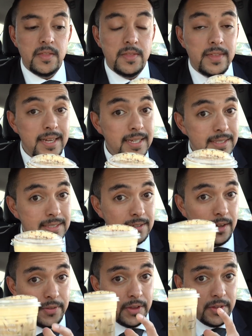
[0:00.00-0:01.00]
This,
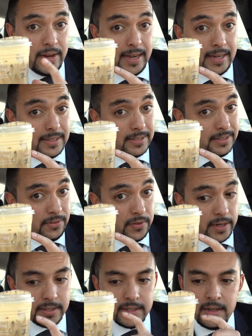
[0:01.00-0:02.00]
on the other hand, is
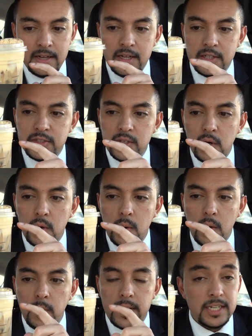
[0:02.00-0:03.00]
different. So
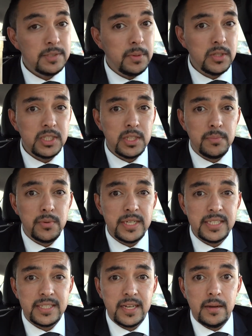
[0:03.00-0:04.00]
when I spoke to the
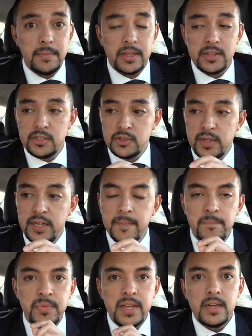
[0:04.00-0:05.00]
barista about this drink,
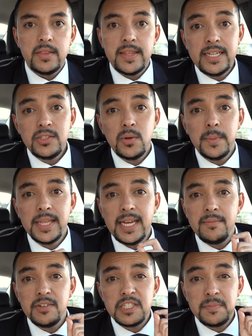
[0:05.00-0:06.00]
they told me they
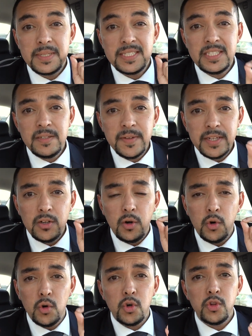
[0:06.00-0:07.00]
have a specific
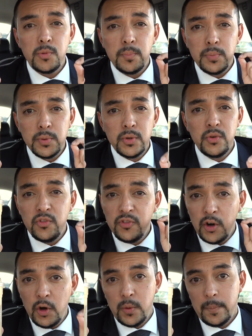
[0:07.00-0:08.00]
cold brew
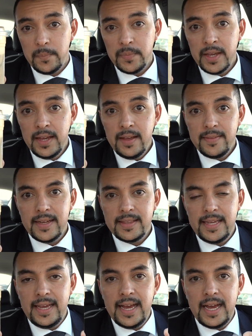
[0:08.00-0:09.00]
foam that
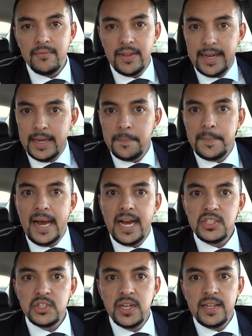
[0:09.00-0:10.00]
they have like in
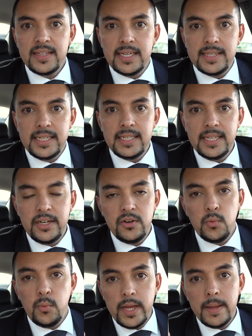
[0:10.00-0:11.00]
batch that they
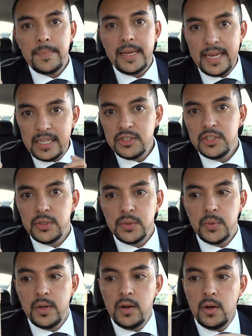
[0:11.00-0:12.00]
later whip
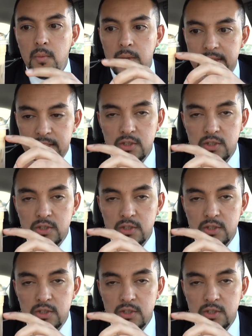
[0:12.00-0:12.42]
into what this